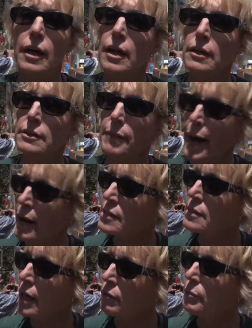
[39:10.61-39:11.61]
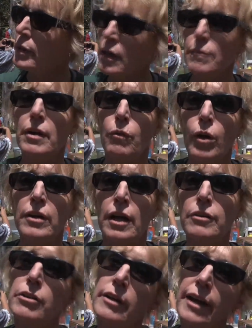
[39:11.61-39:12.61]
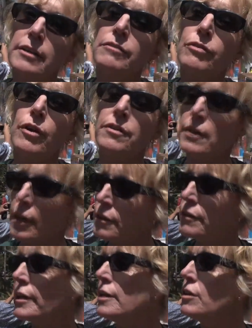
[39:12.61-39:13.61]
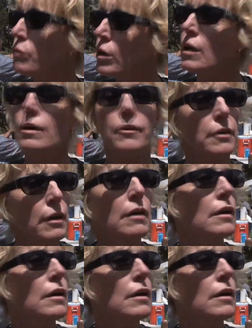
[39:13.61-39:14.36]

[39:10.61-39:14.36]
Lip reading: and Palestine would become the 194th country in the world?